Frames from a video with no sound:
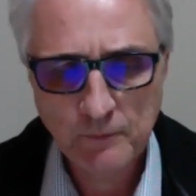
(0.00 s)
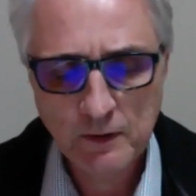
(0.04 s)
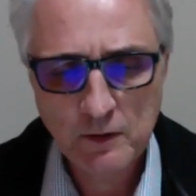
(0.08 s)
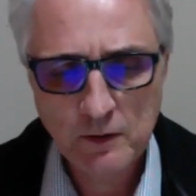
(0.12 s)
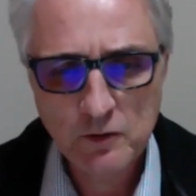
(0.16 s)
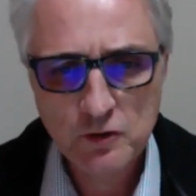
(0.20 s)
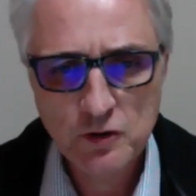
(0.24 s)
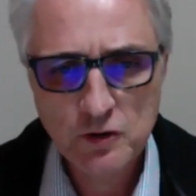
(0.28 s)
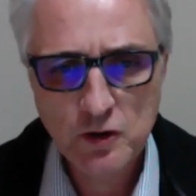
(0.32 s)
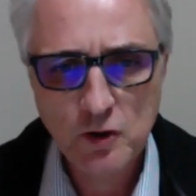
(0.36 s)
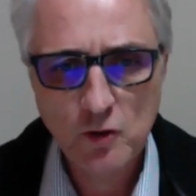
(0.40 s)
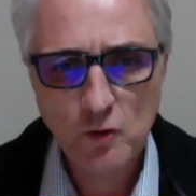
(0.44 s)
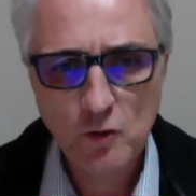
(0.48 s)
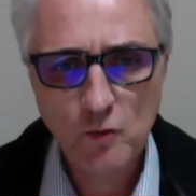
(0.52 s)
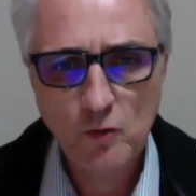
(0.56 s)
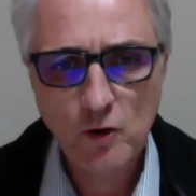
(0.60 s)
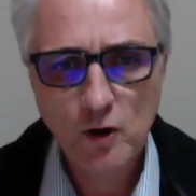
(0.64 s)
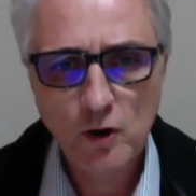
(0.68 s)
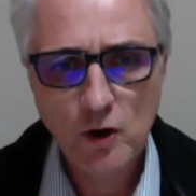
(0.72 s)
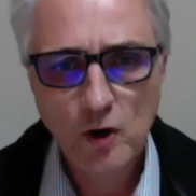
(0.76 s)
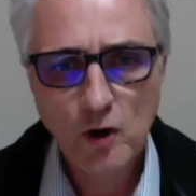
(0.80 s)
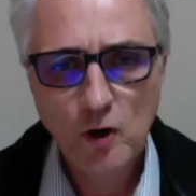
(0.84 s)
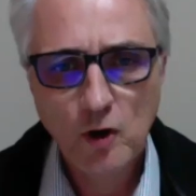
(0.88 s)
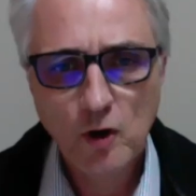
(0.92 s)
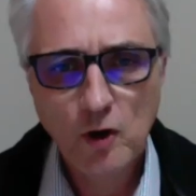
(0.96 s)
So
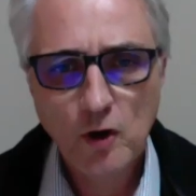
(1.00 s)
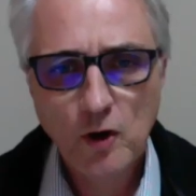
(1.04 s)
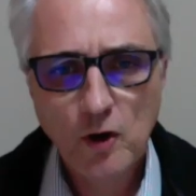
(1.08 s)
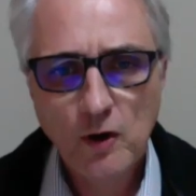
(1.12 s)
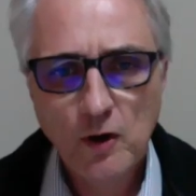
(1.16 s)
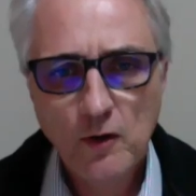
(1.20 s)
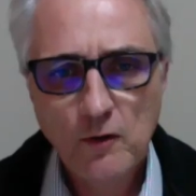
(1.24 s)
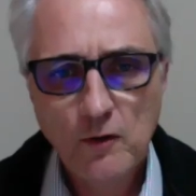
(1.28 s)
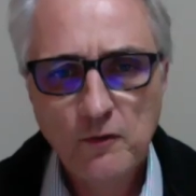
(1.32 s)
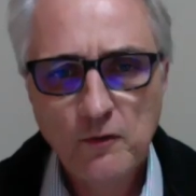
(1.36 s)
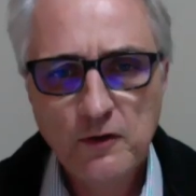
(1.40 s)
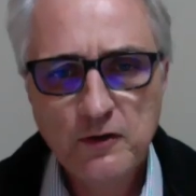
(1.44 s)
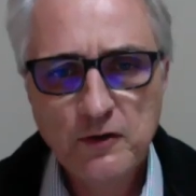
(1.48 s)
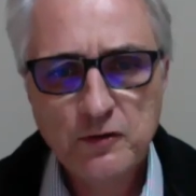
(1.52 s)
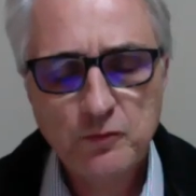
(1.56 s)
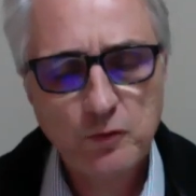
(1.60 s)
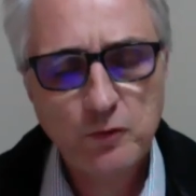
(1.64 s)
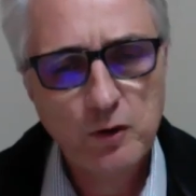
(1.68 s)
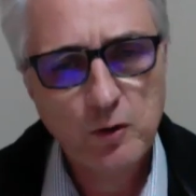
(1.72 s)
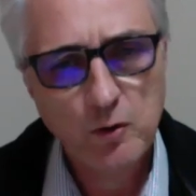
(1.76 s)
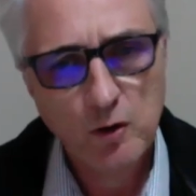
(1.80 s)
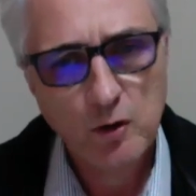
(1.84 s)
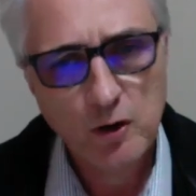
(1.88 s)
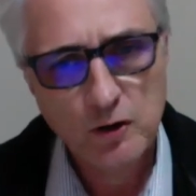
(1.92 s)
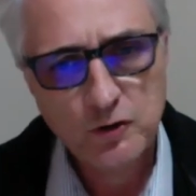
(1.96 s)
this
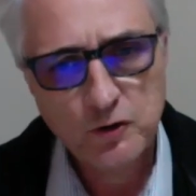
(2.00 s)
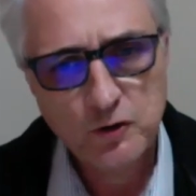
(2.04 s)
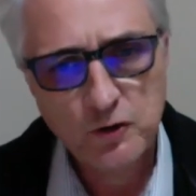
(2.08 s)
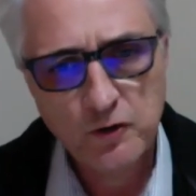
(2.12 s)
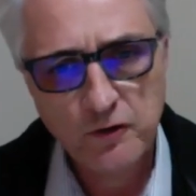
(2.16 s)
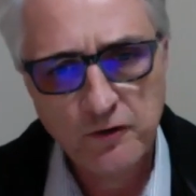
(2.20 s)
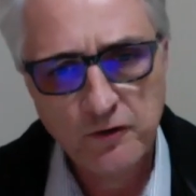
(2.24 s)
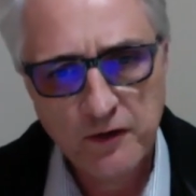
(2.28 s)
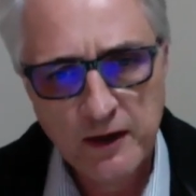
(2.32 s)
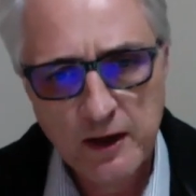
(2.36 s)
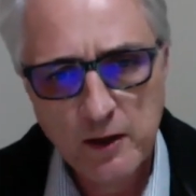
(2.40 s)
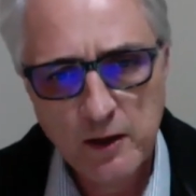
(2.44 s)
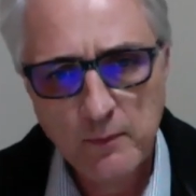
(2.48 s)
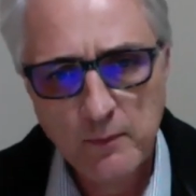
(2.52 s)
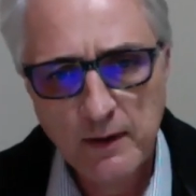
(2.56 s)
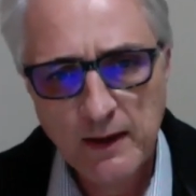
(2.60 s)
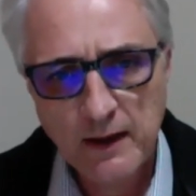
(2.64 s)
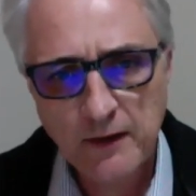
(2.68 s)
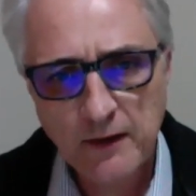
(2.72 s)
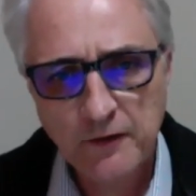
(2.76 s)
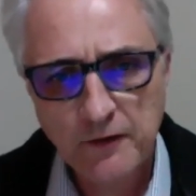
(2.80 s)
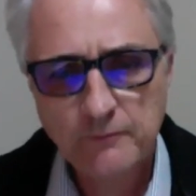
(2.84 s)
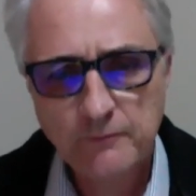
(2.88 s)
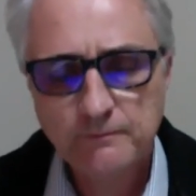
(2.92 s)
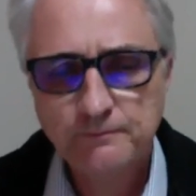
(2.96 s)
requires you to think
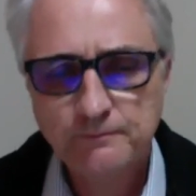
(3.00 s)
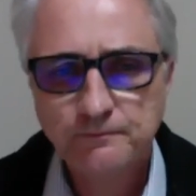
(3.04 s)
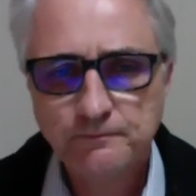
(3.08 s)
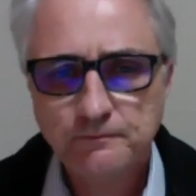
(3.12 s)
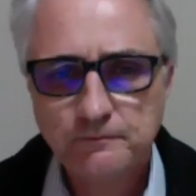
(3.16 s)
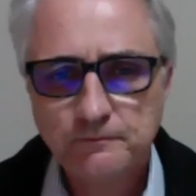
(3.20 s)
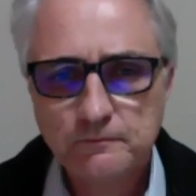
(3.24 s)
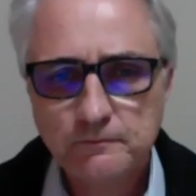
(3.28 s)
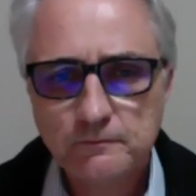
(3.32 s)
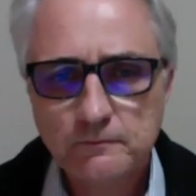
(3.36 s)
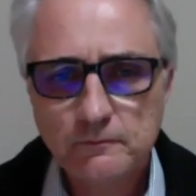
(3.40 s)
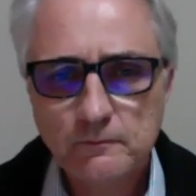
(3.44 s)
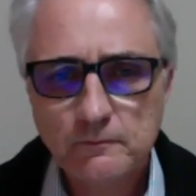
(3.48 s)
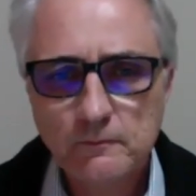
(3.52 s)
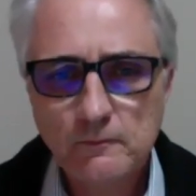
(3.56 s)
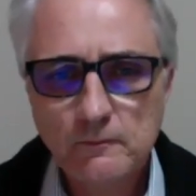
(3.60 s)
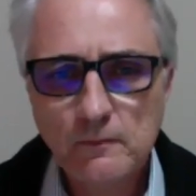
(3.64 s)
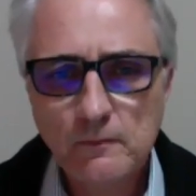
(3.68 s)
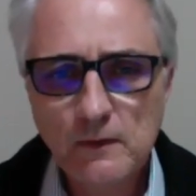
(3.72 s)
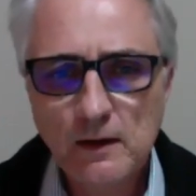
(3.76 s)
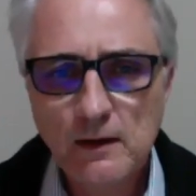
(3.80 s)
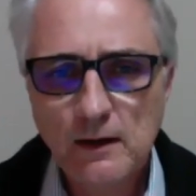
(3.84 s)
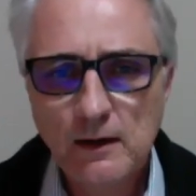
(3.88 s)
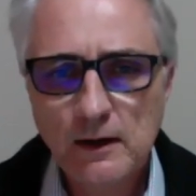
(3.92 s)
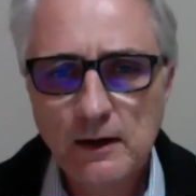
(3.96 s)
about
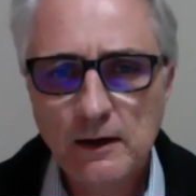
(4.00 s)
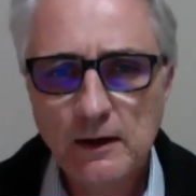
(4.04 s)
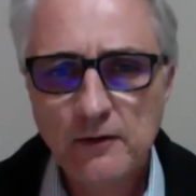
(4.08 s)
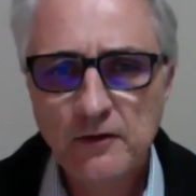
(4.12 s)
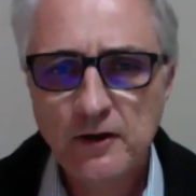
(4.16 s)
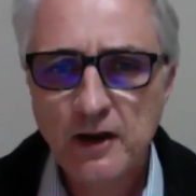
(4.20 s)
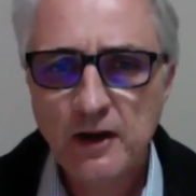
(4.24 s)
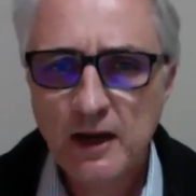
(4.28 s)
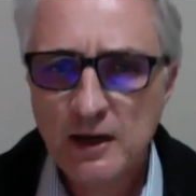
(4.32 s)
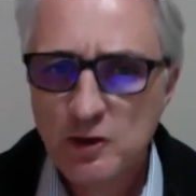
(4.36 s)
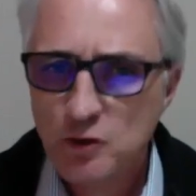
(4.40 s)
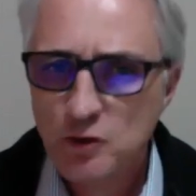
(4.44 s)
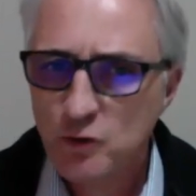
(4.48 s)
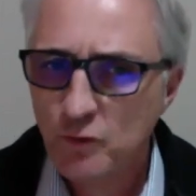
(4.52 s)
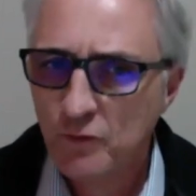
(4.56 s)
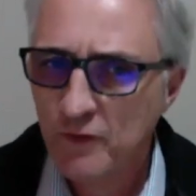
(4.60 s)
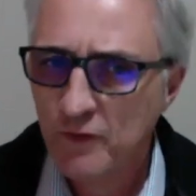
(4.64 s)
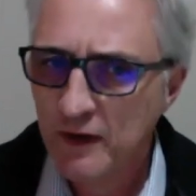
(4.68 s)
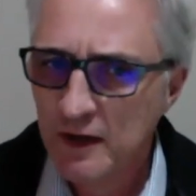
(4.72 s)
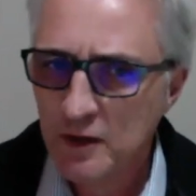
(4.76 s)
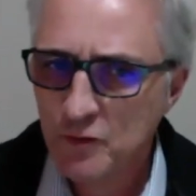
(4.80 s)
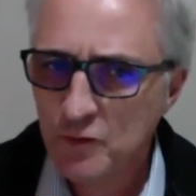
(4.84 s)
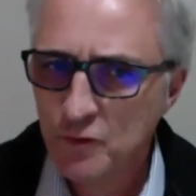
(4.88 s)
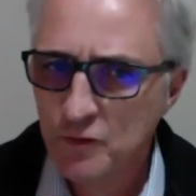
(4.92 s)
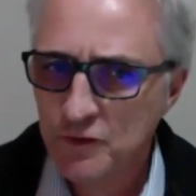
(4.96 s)
the nature of the
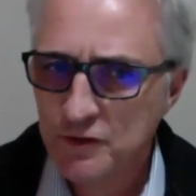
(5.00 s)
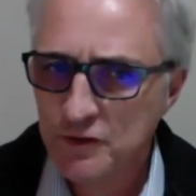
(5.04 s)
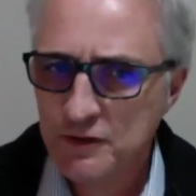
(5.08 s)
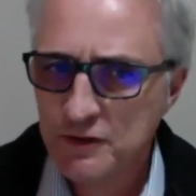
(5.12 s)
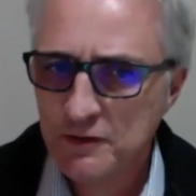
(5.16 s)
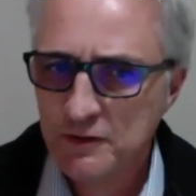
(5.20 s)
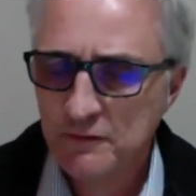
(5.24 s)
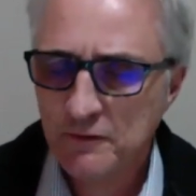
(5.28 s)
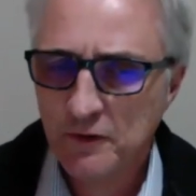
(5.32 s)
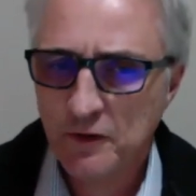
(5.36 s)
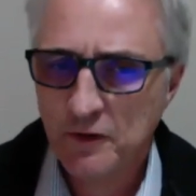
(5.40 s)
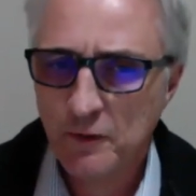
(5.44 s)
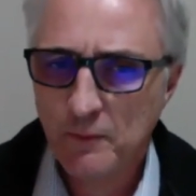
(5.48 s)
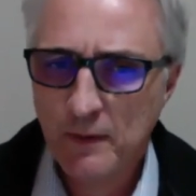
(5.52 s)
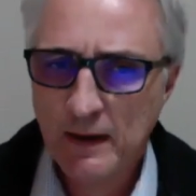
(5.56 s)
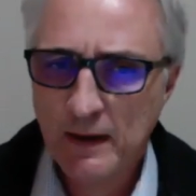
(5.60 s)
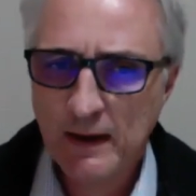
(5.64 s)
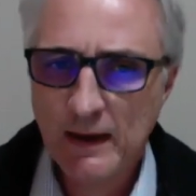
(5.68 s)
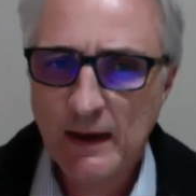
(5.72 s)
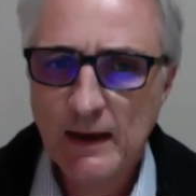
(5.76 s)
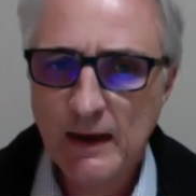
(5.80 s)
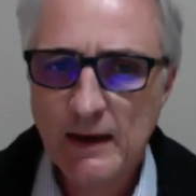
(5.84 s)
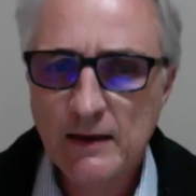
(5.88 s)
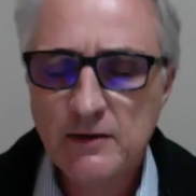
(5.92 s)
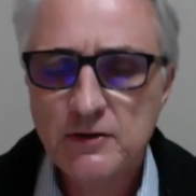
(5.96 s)
interest the bank
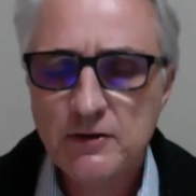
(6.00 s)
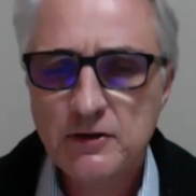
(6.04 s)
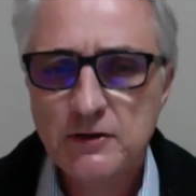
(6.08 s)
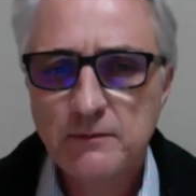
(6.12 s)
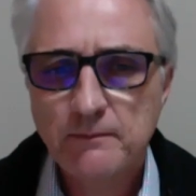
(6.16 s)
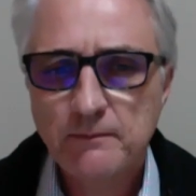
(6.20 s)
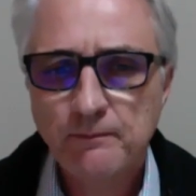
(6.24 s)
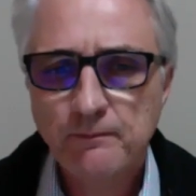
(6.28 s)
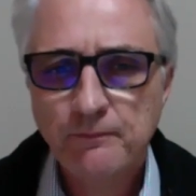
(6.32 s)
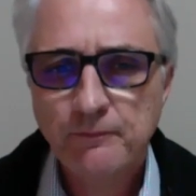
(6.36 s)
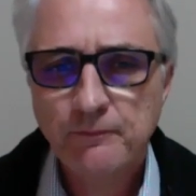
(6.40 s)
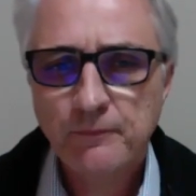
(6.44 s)
has.